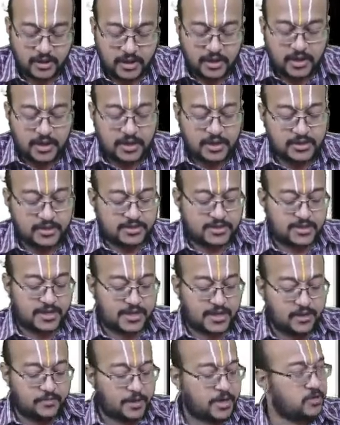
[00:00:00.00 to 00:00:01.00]
In the
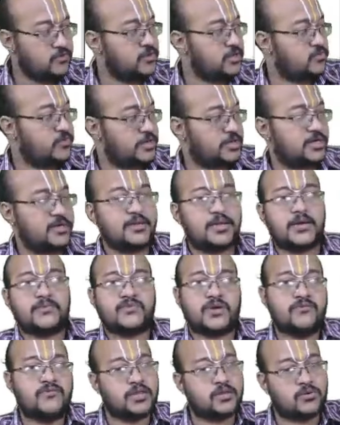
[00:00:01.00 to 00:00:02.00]
second part of the question, they have
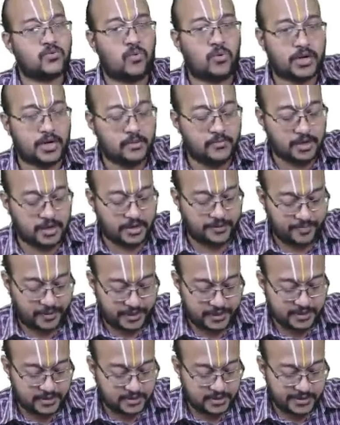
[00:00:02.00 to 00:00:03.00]
given the quoted market
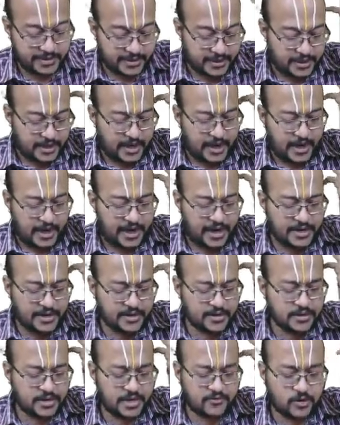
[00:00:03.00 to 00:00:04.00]
price and
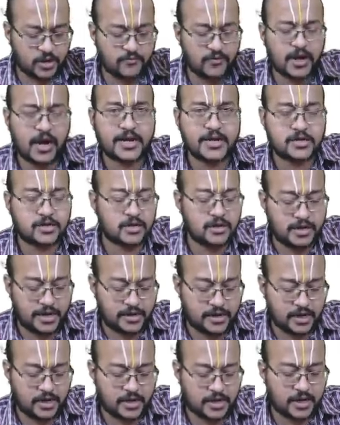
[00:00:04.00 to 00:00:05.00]
they have given additional
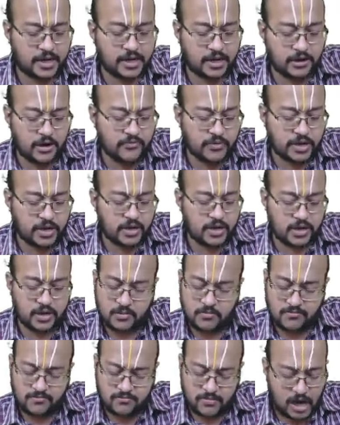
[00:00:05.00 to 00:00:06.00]
data regarding equity,
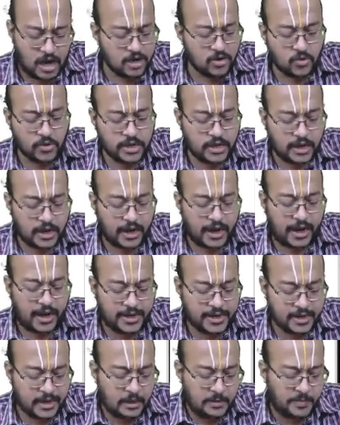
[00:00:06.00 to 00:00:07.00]
ROE and
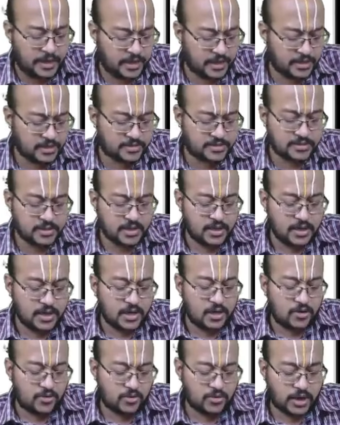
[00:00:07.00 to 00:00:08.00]
EPS.
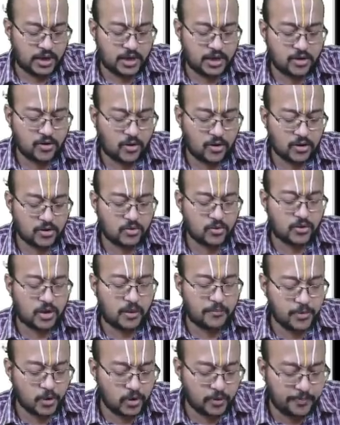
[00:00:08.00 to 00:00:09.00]
Okay, in order to
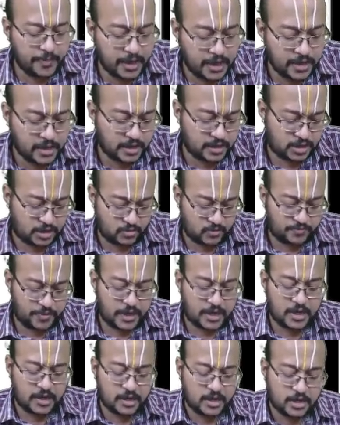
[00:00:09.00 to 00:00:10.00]
compute PE ratio.
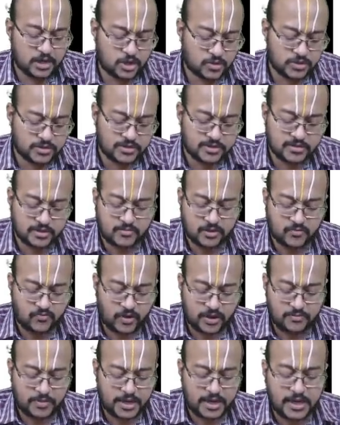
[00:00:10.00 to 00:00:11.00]
PE ratio is nothing but
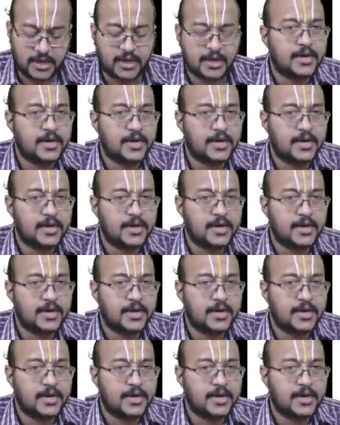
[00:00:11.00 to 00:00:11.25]
1 by